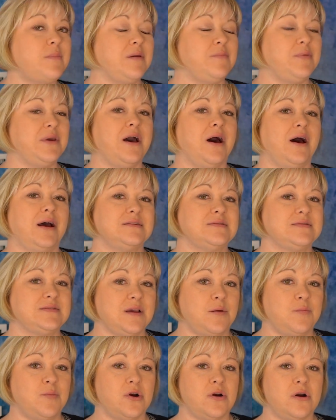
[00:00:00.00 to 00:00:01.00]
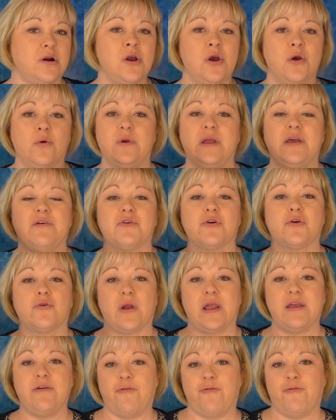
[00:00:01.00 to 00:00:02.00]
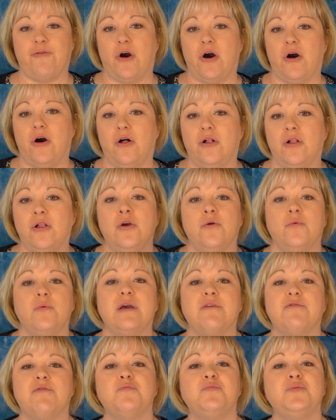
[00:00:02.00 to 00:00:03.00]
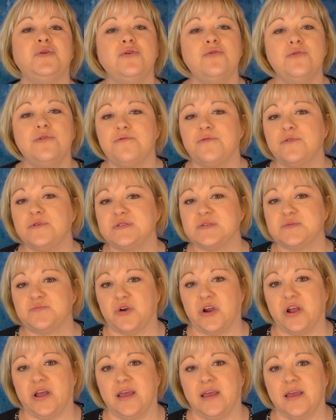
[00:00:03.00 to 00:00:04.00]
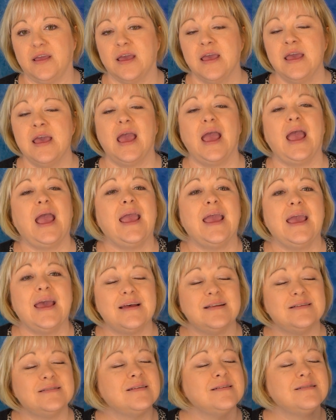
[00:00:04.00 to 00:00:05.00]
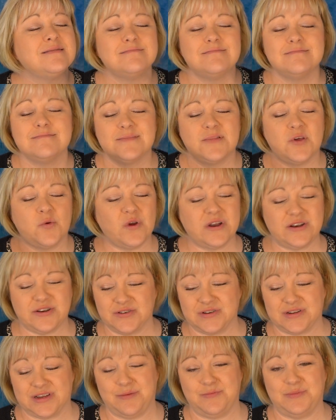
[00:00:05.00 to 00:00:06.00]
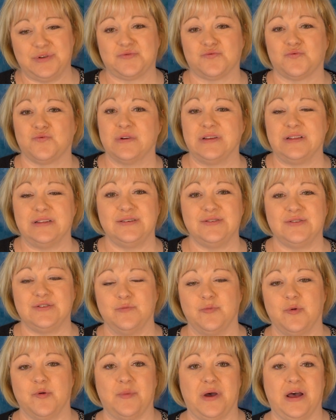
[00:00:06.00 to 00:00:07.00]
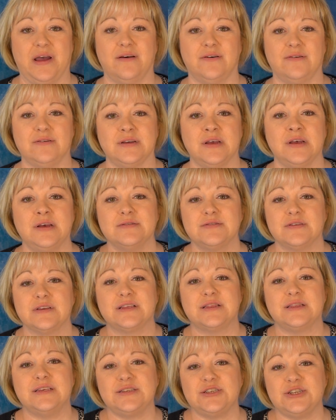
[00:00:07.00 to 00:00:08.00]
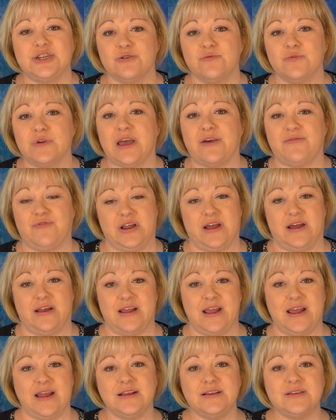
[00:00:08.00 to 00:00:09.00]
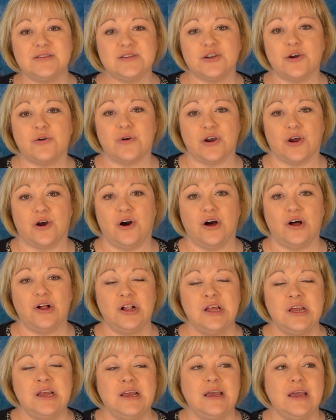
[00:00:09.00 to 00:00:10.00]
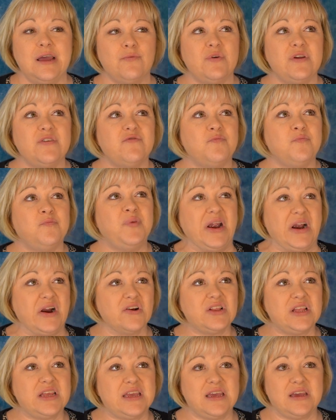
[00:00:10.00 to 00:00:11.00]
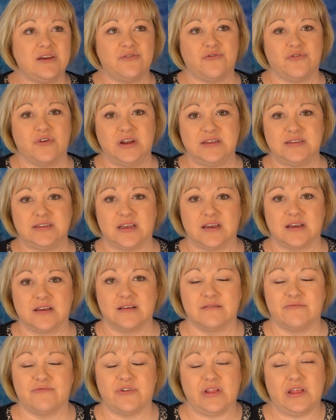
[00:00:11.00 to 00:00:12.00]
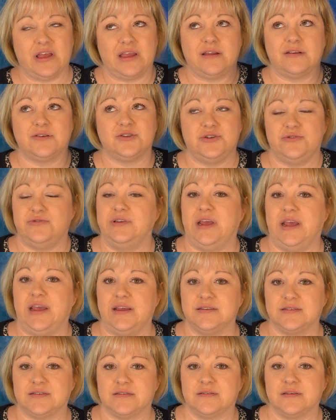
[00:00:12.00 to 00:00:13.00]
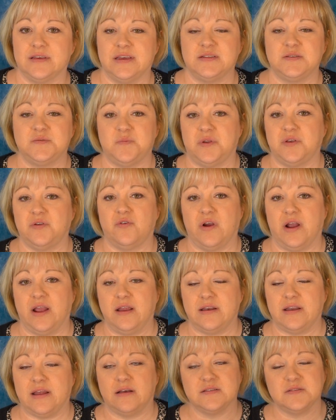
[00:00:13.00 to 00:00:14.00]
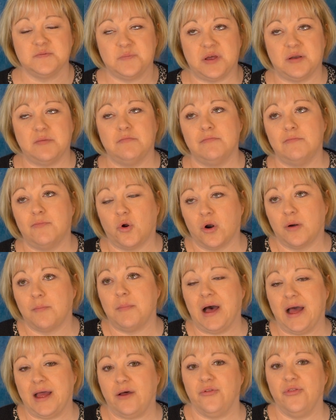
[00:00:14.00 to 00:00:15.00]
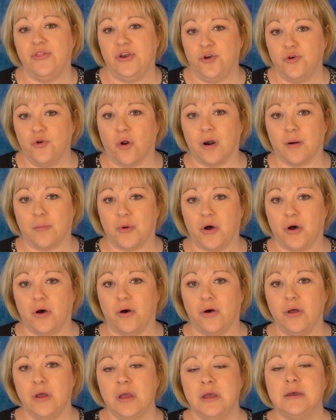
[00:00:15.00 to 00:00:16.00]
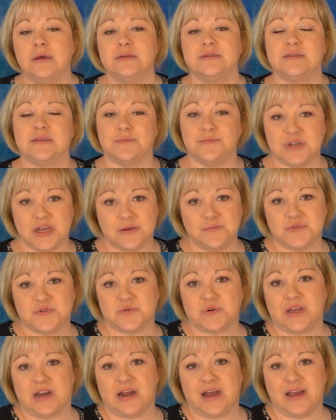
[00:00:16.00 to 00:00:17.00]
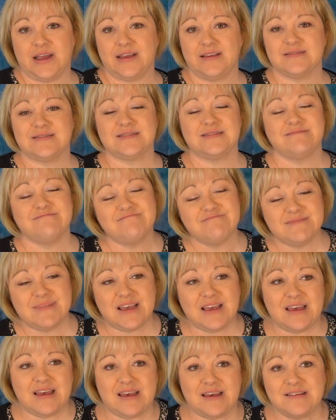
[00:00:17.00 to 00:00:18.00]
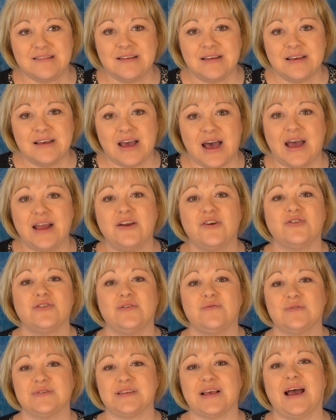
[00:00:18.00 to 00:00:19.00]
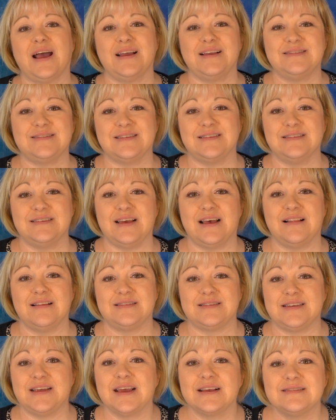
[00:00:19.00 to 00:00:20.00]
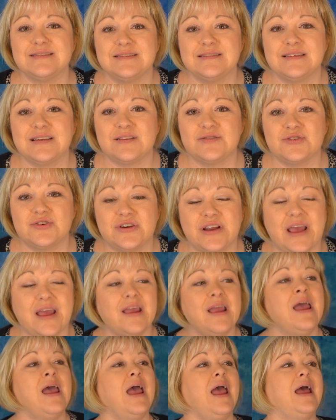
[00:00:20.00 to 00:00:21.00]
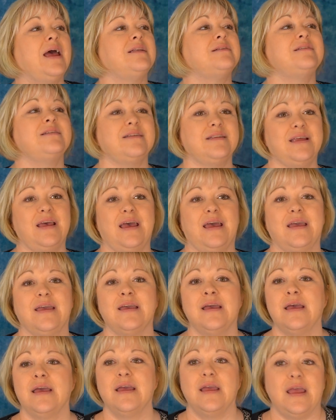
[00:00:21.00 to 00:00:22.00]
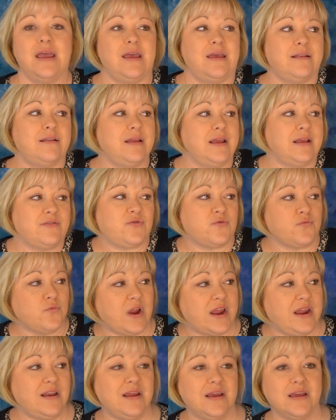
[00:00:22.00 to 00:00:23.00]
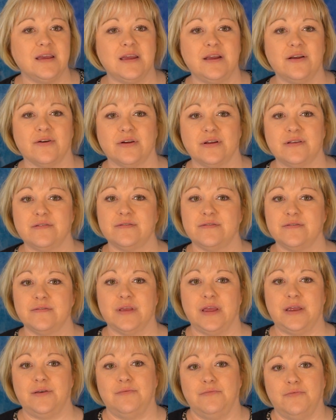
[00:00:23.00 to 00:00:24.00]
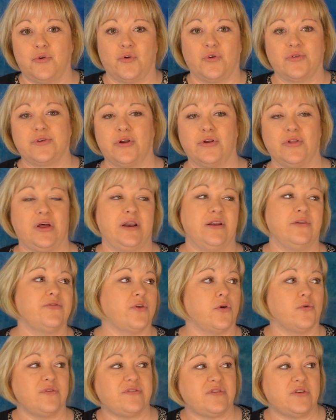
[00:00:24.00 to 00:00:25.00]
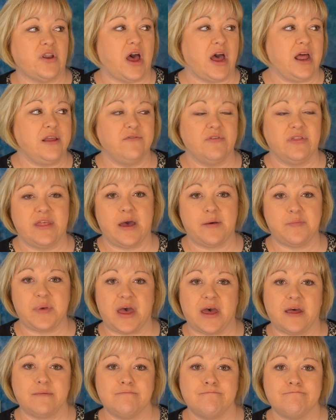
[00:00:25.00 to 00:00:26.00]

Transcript: might be hot in summer, we have a great fall, we have a beautiful spring, and the winter time is really super mild. It's like this year we haven't had any snow at all, and we've barely hit freezing for like two days. It's been great. Now it's been more mild than normal. Sometimes we'll get ice. Nah, I heard there was ice in Dallas, Texas yesterday and today it, it's raining here in, in North Carolina, so it's not even that bad.